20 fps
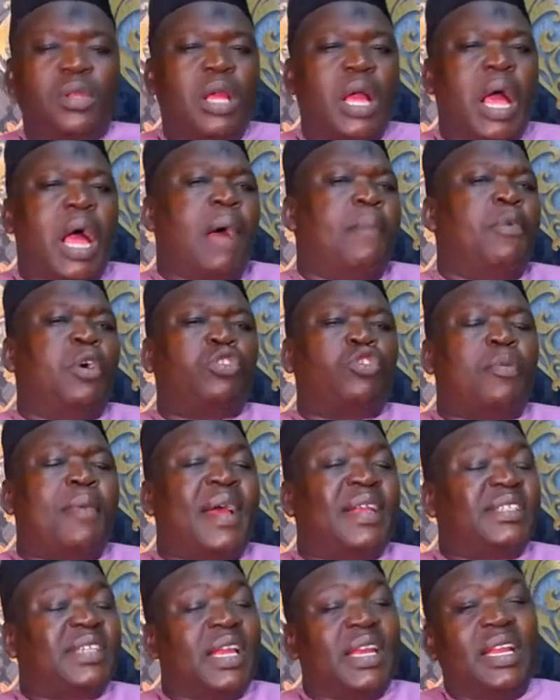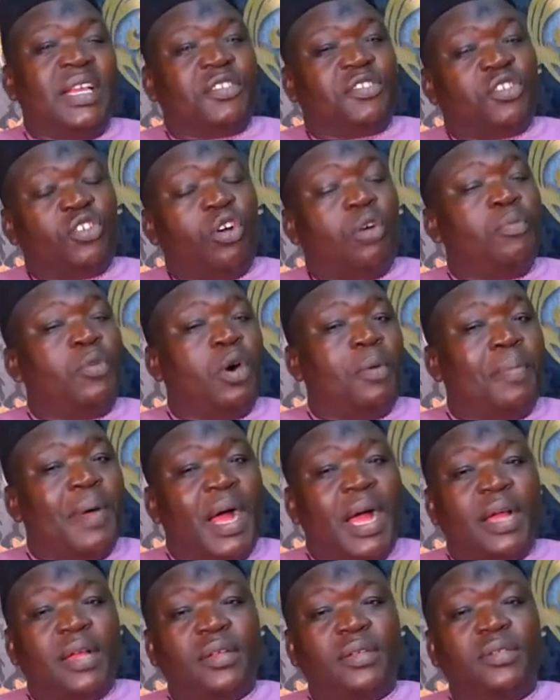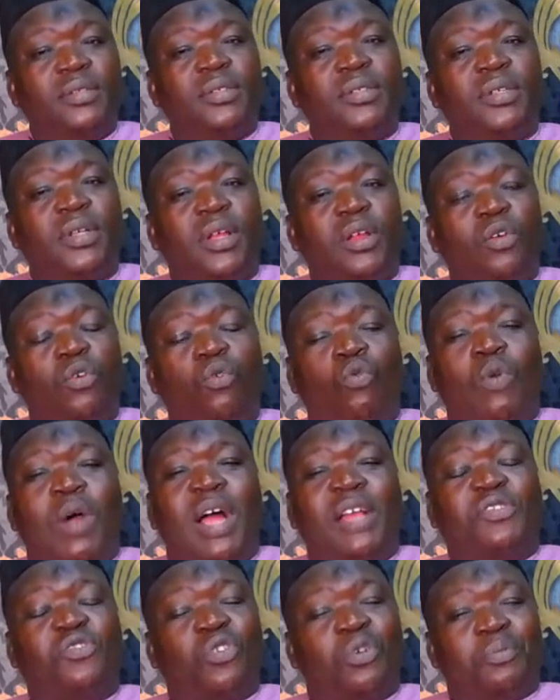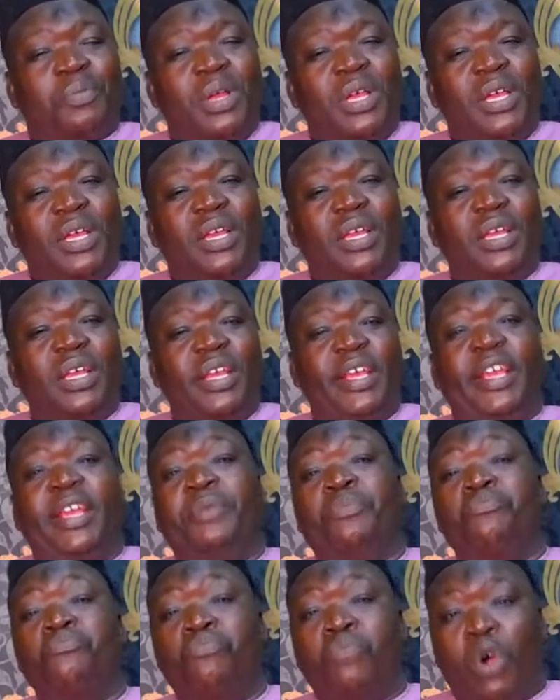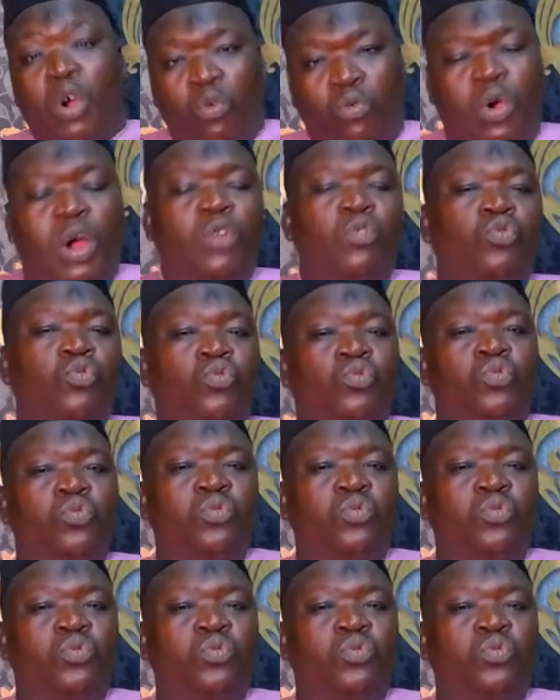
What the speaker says: amo to ba sele si omo ba won a so pe imowolu